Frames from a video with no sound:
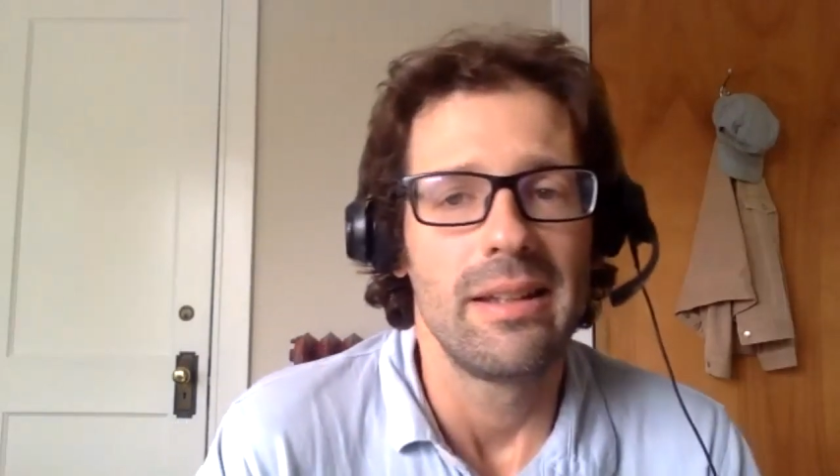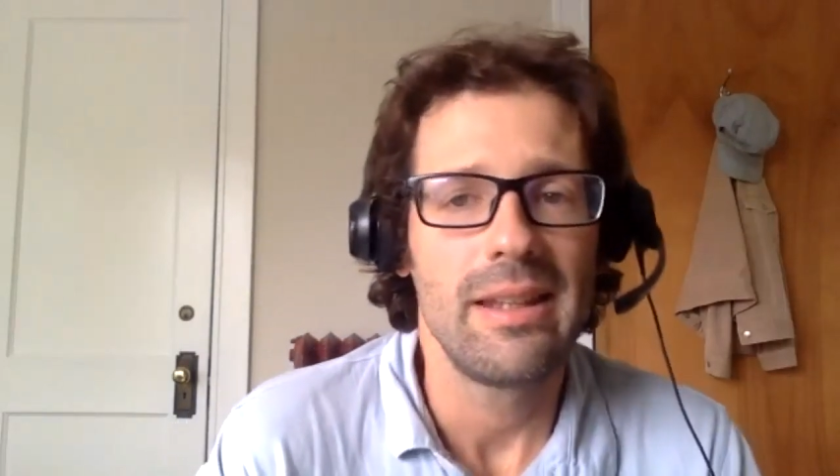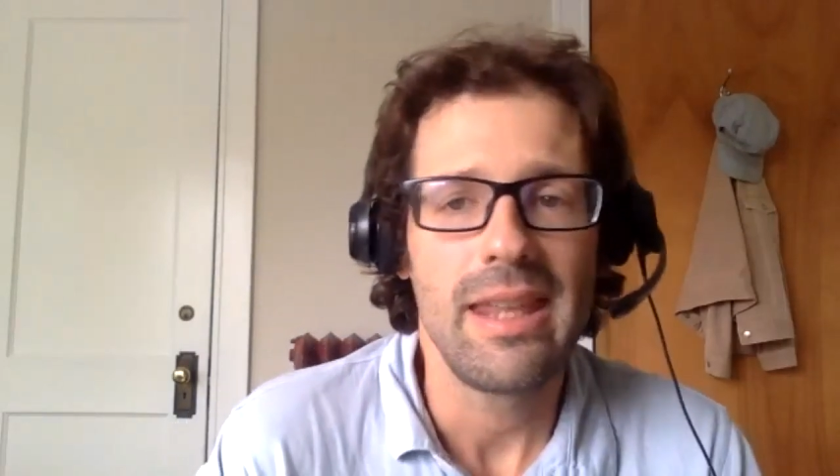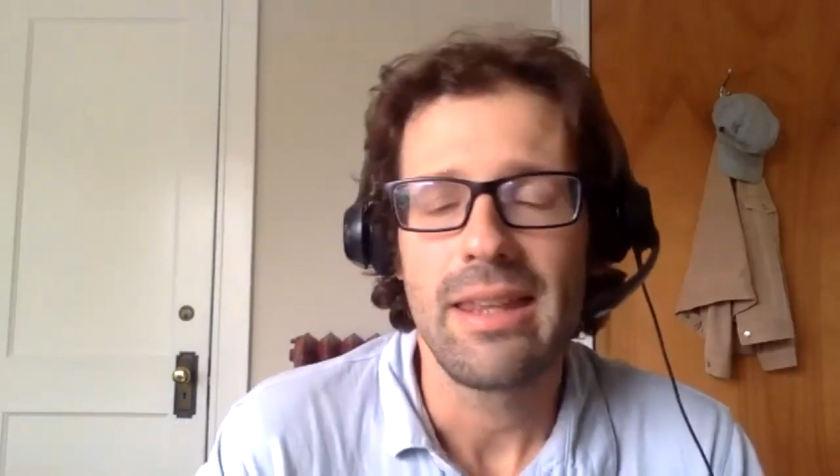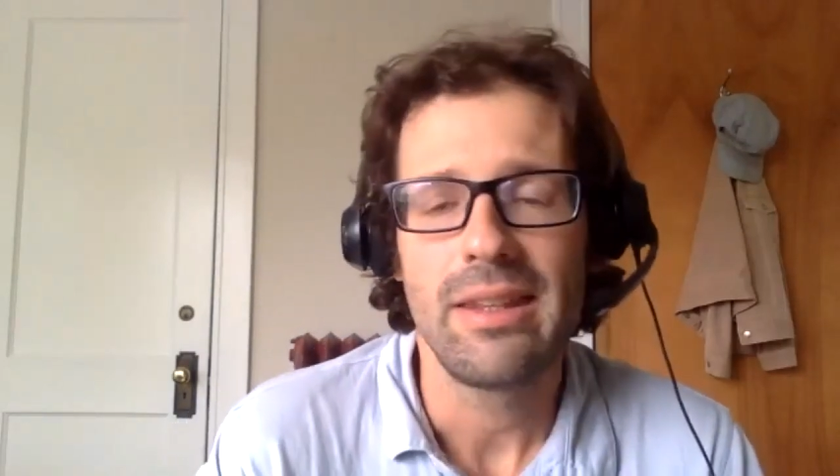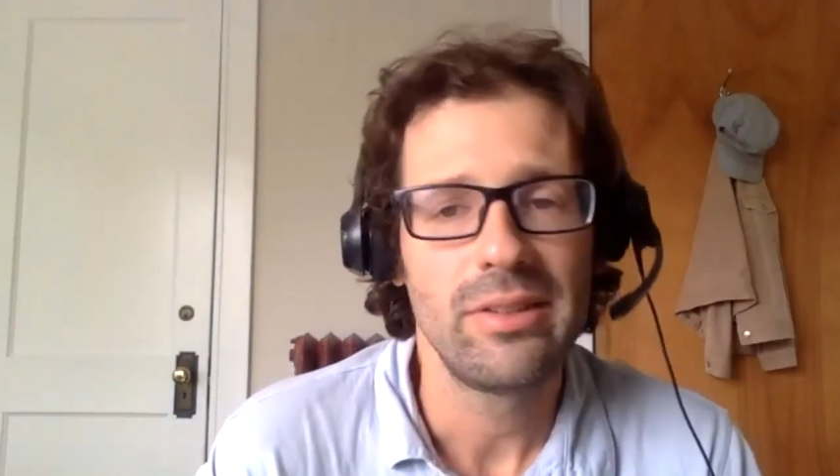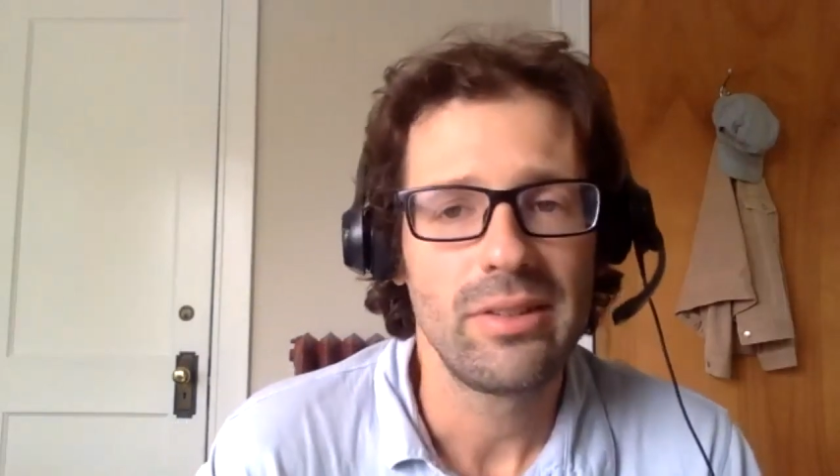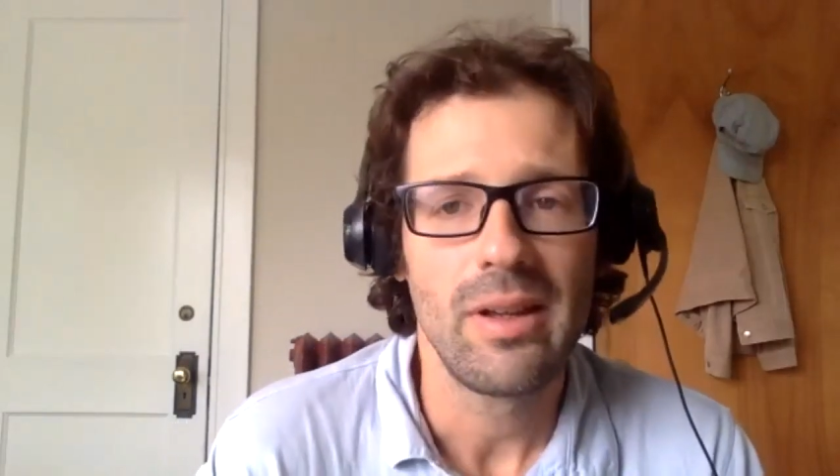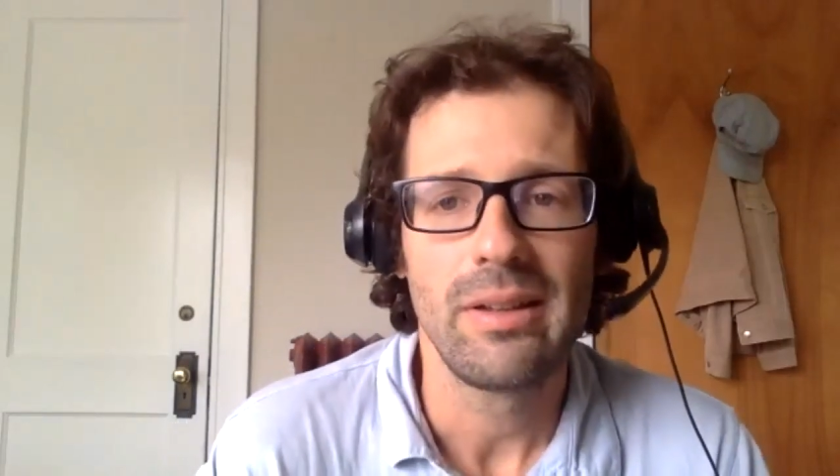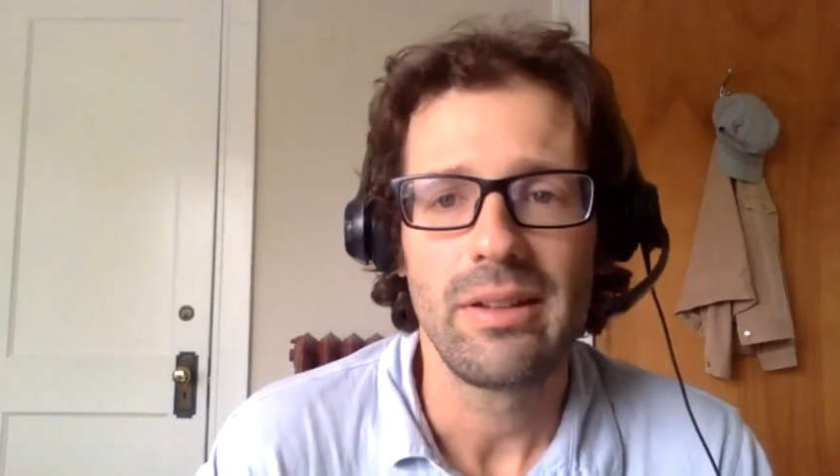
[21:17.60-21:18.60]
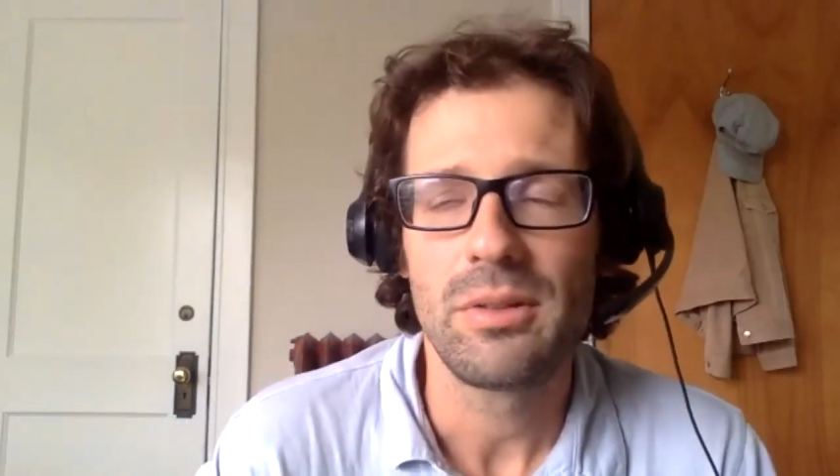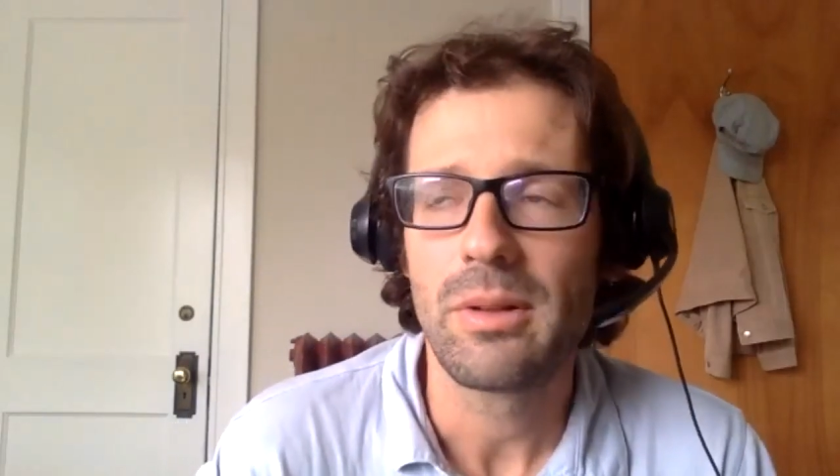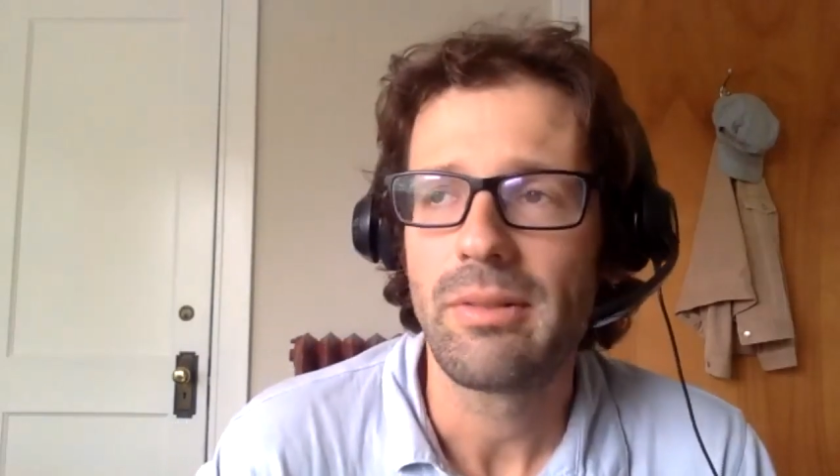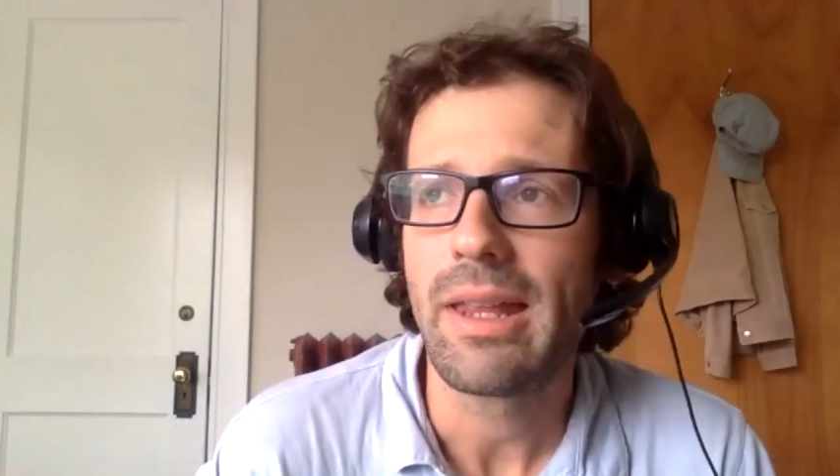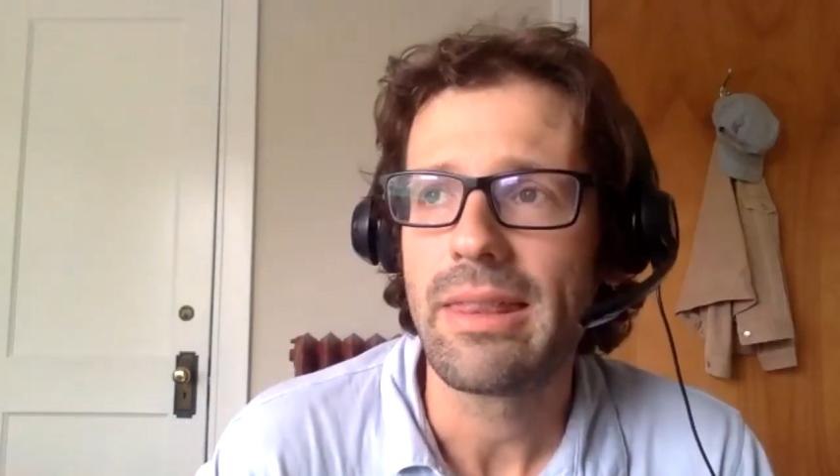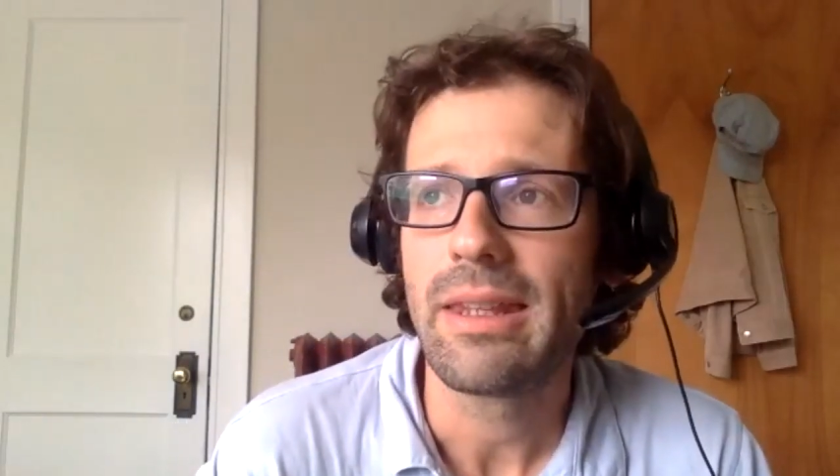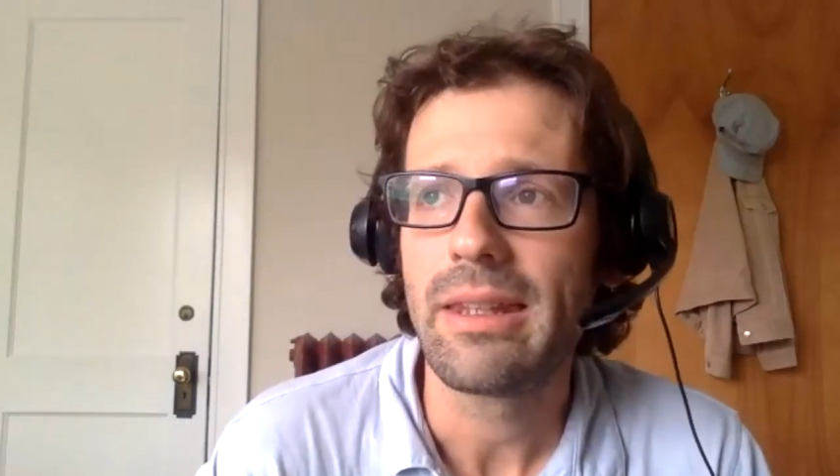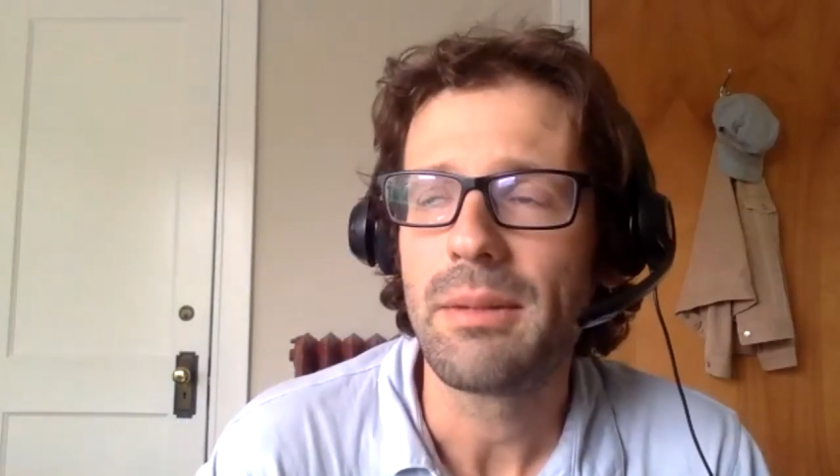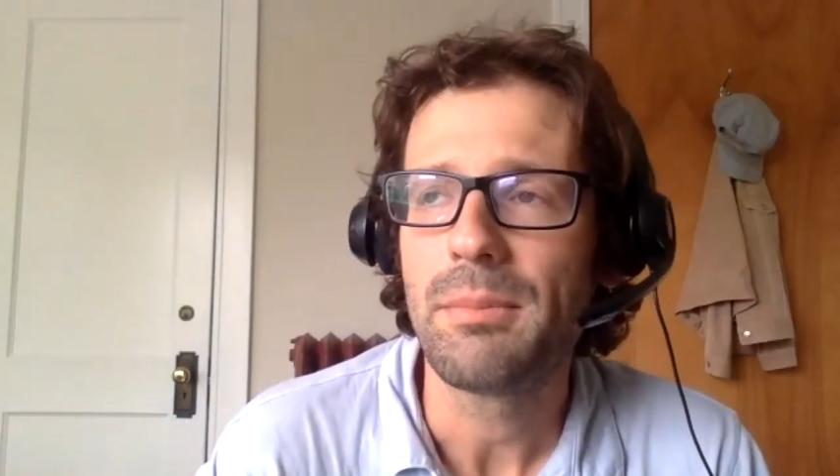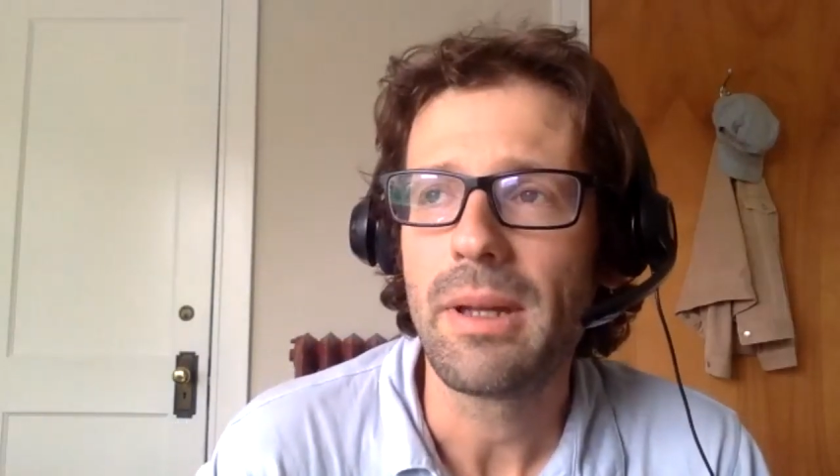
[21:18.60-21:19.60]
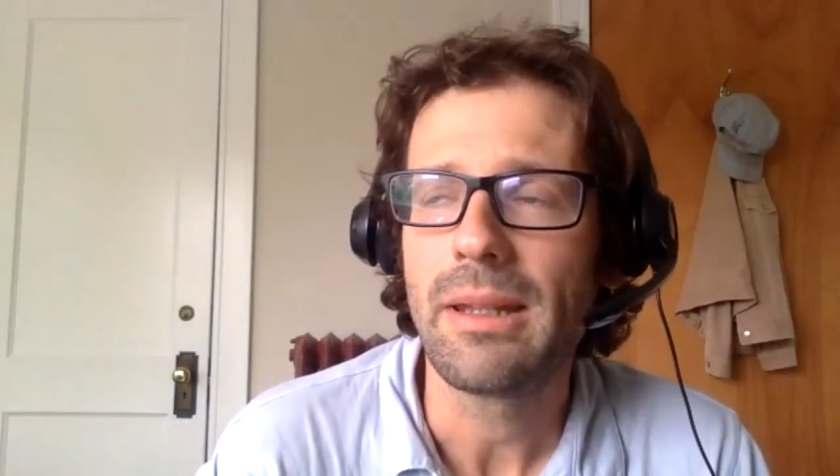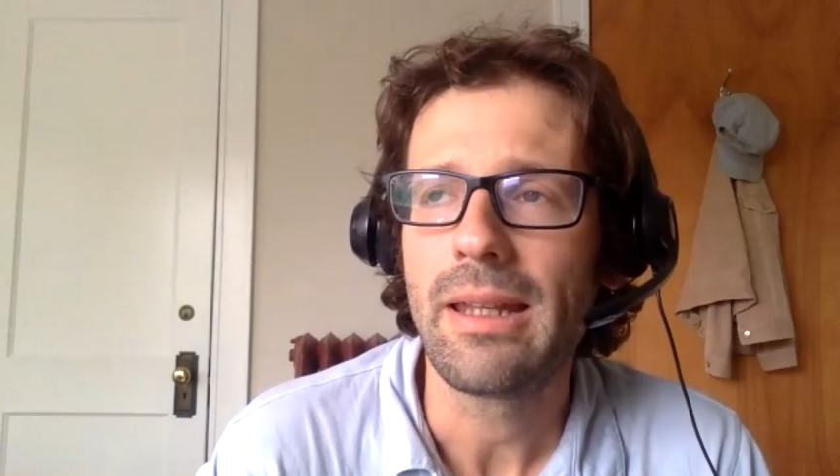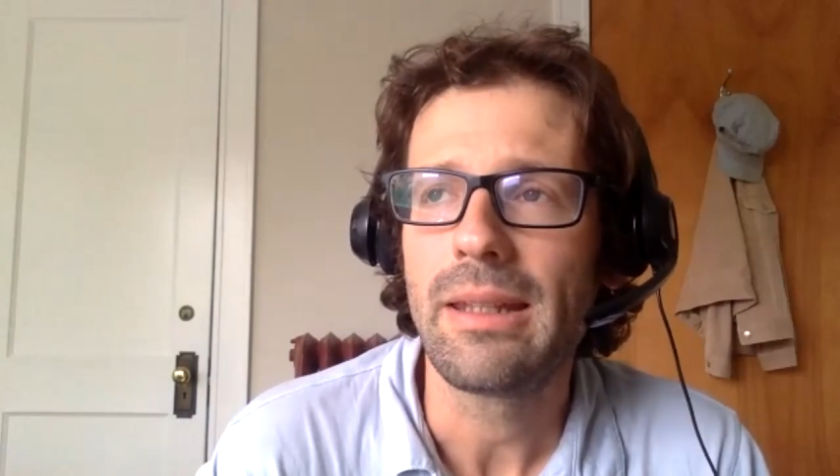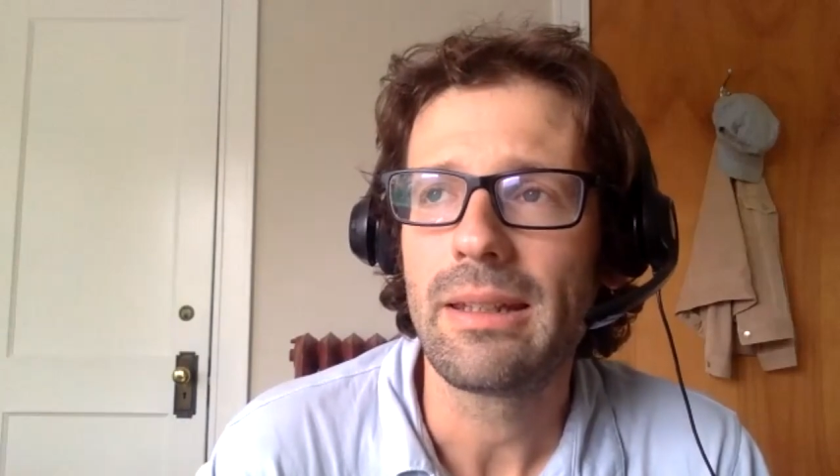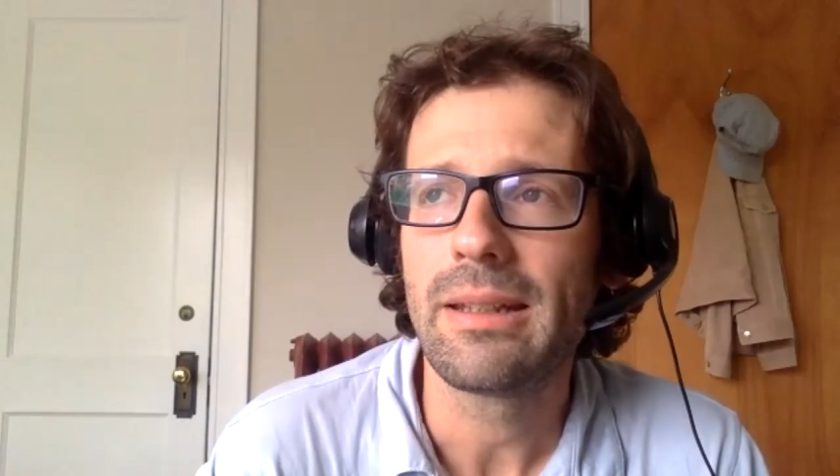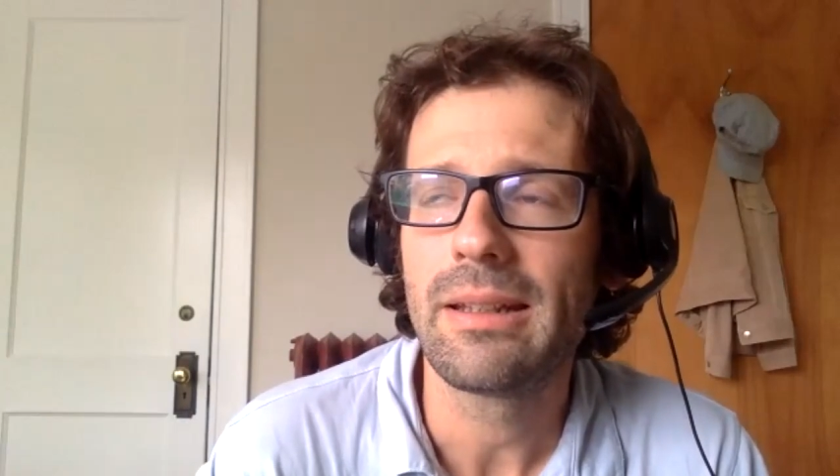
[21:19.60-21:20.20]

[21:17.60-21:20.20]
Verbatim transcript: again, this is all in the joy of not thinking, but like,